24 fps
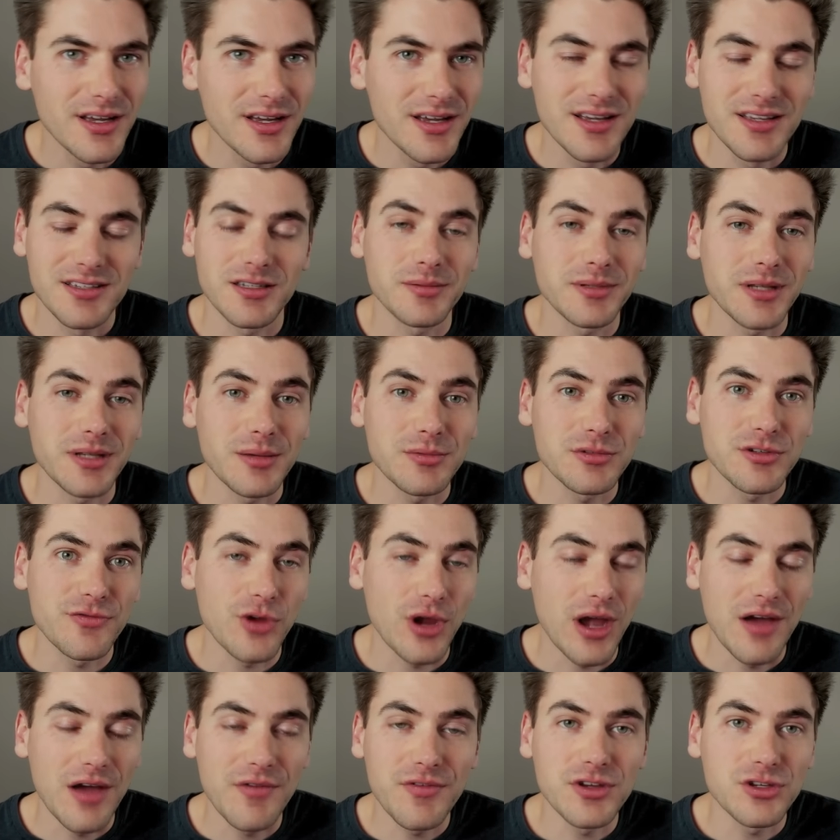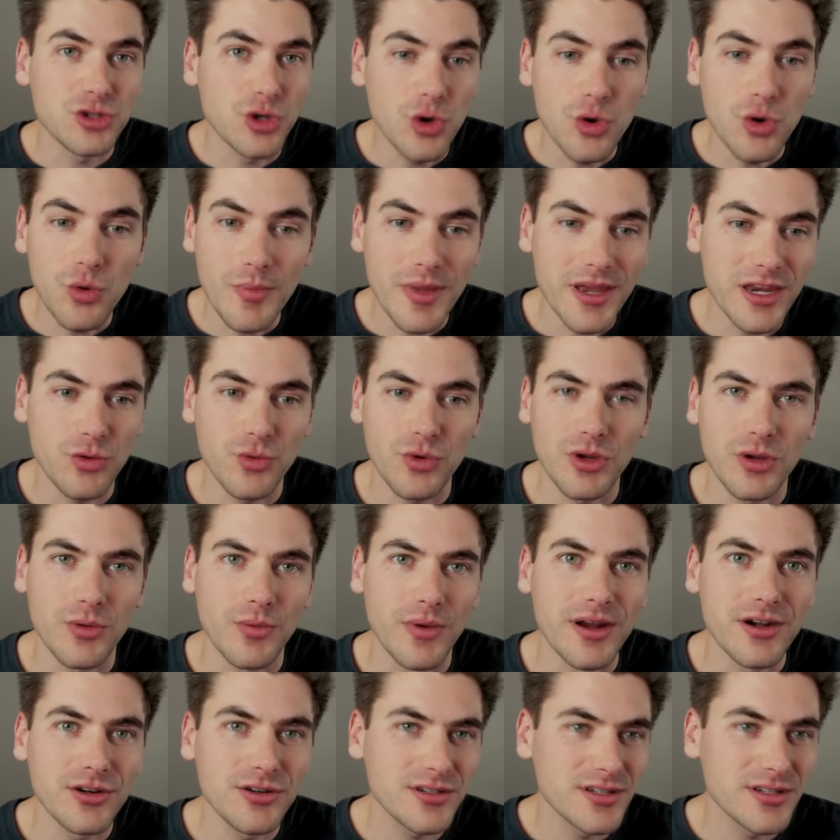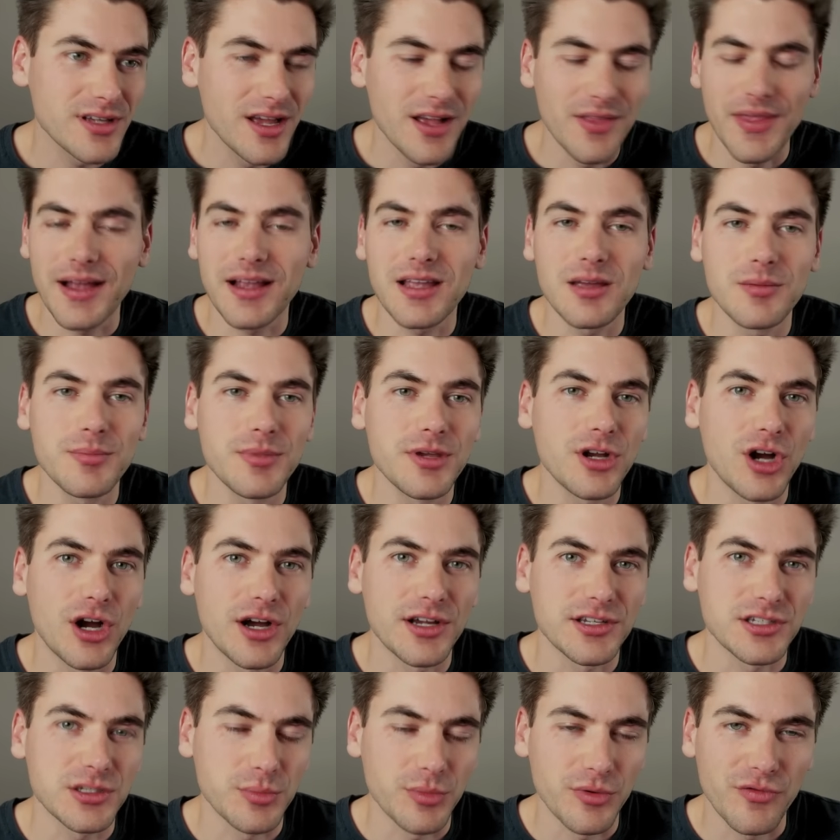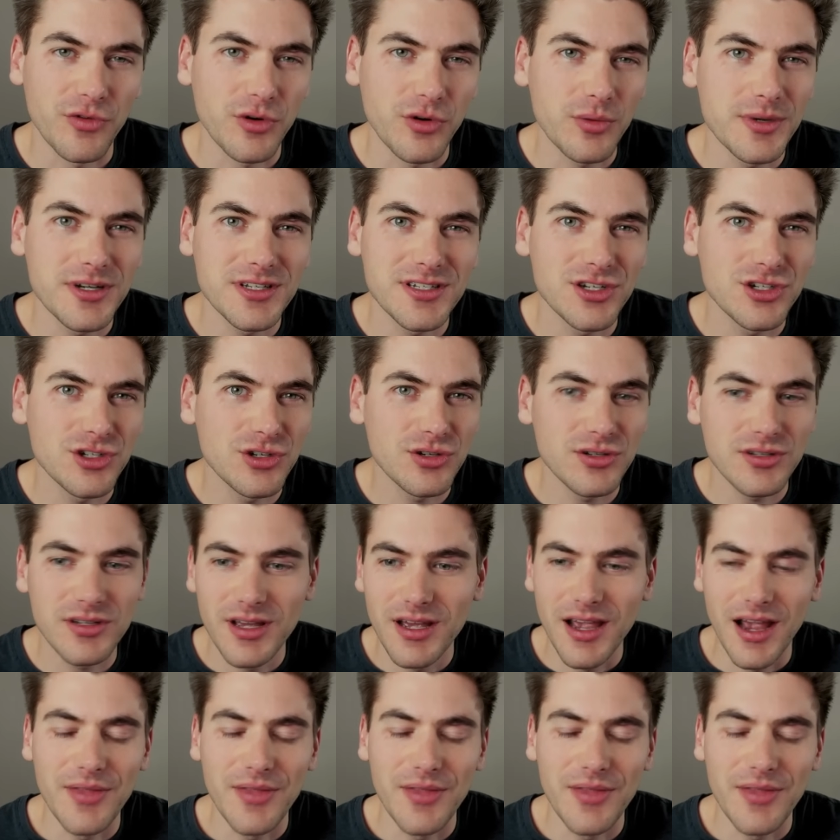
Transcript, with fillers: Sometimes if you're having too many re-renders, that can be a cause of performance issues.